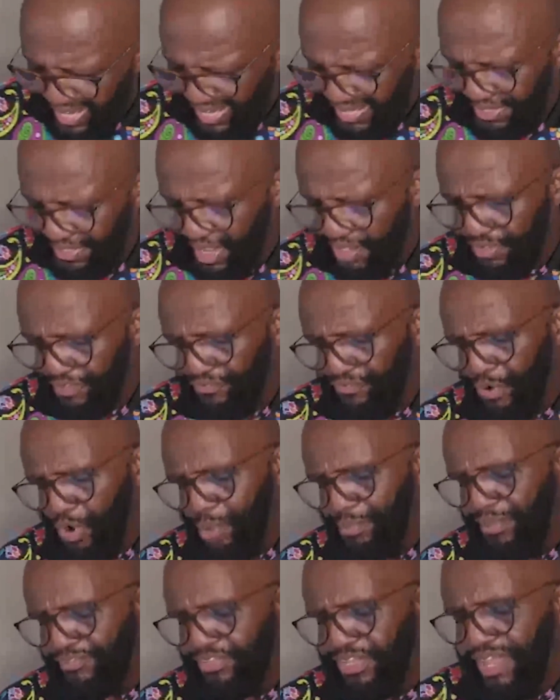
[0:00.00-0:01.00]
Another
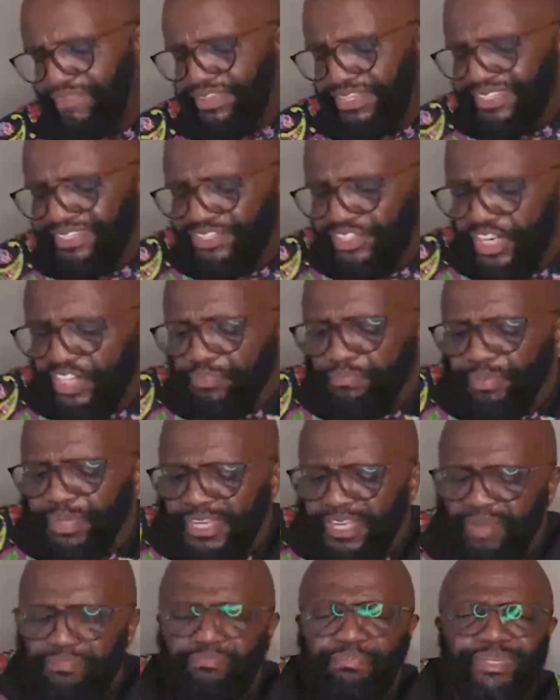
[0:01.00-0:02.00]
form of giving is just
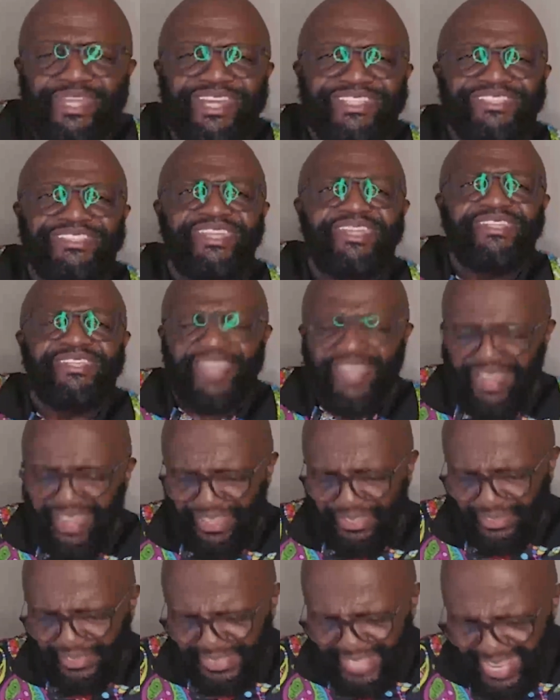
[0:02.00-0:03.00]
being a blessing to
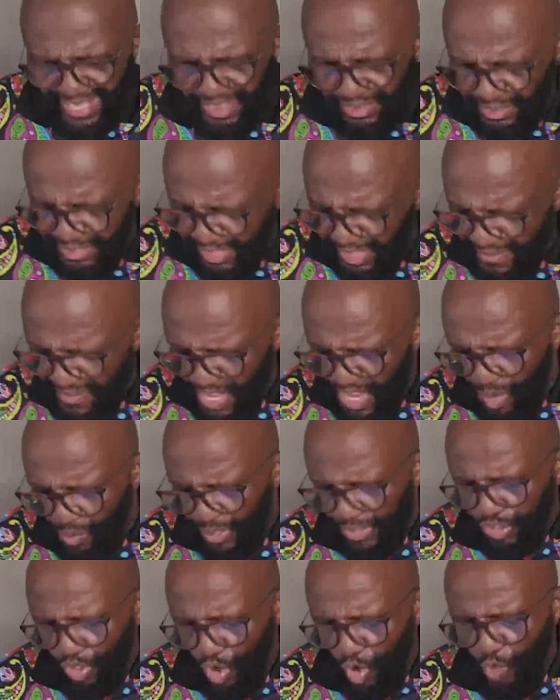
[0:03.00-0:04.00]
others. Hallelujah.
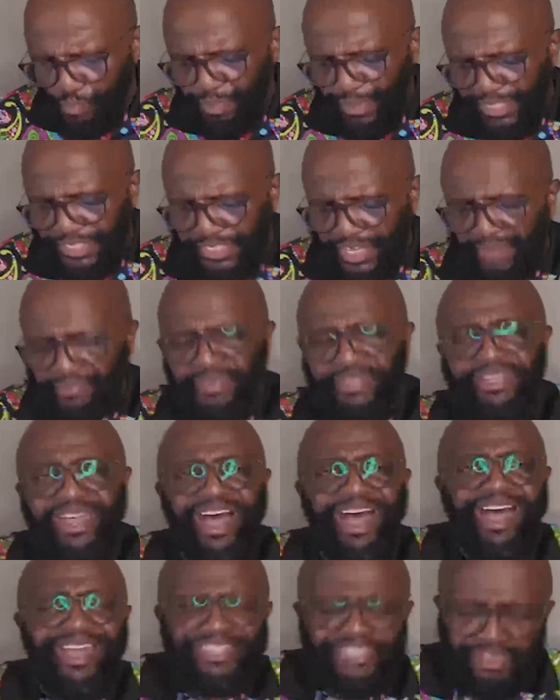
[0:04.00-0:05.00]
Which opens up
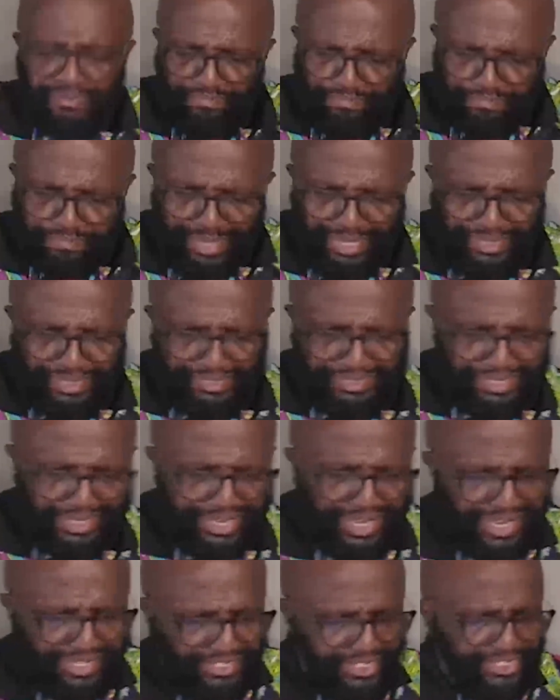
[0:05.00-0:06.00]
God's
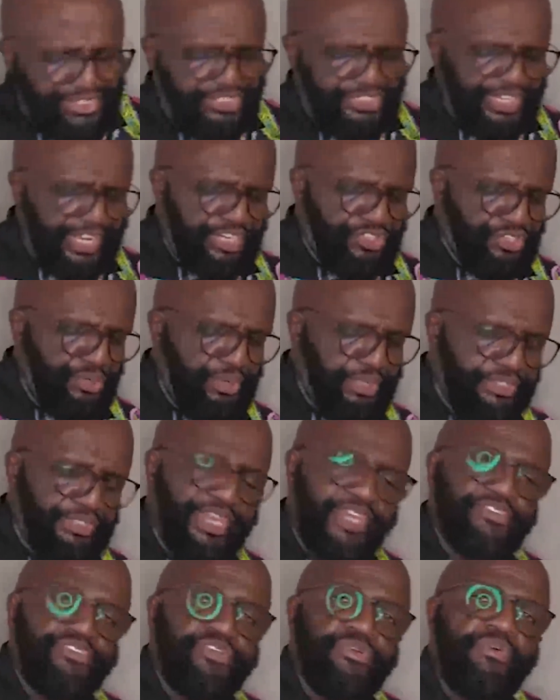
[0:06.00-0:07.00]
ability to see to it
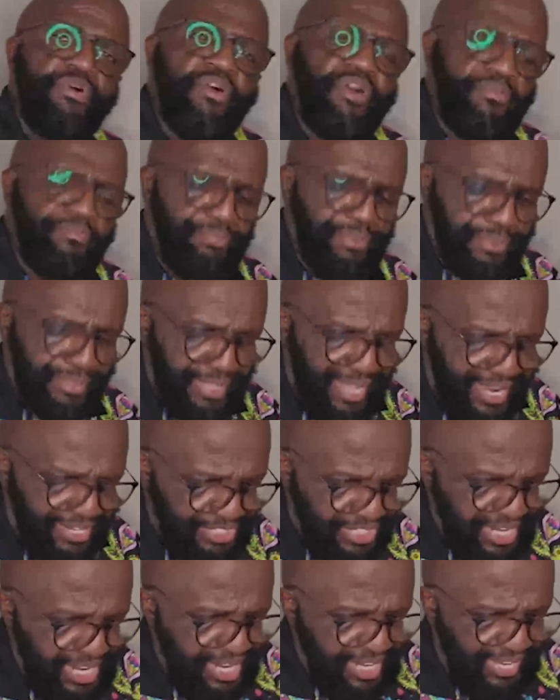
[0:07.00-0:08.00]
that you are
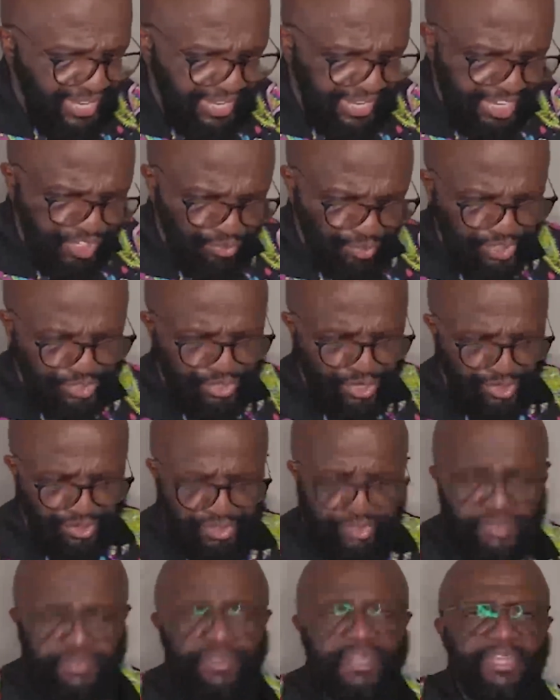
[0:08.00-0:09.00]
blessed in
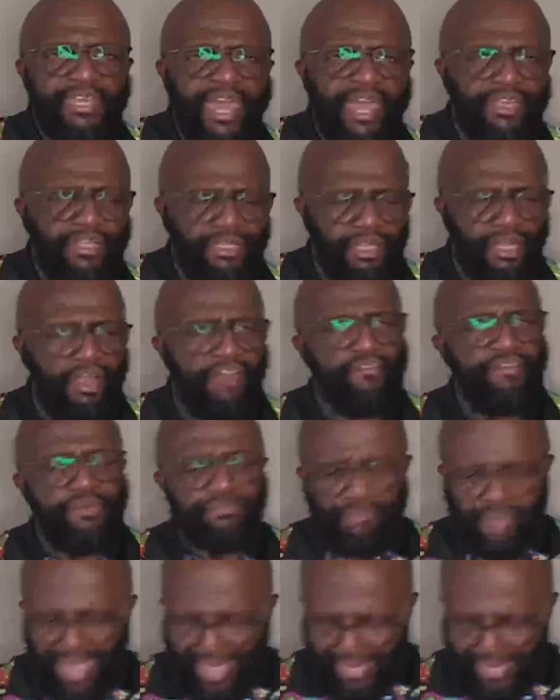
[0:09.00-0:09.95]
return. I love what